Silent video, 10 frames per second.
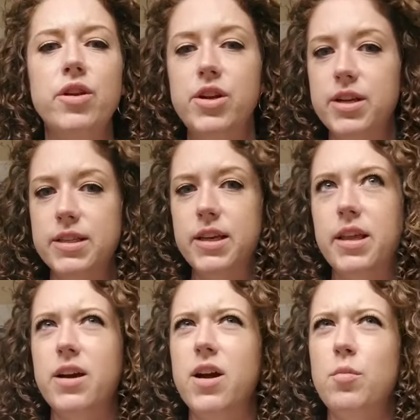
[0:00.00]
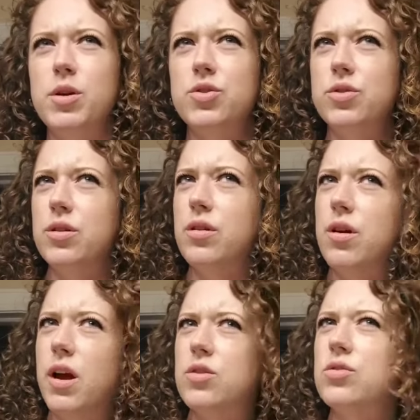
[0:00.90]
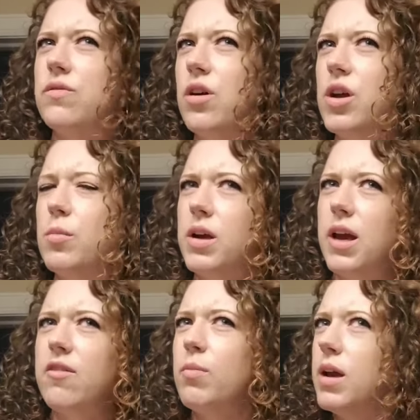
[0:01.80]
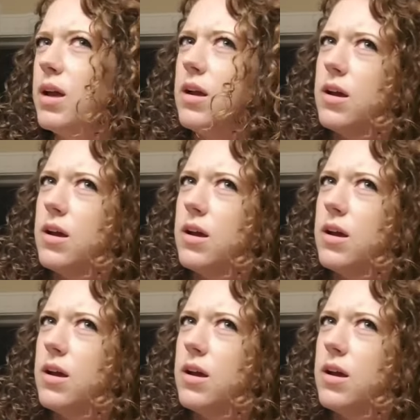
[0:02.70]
and you can see there how much extra volume it gave me.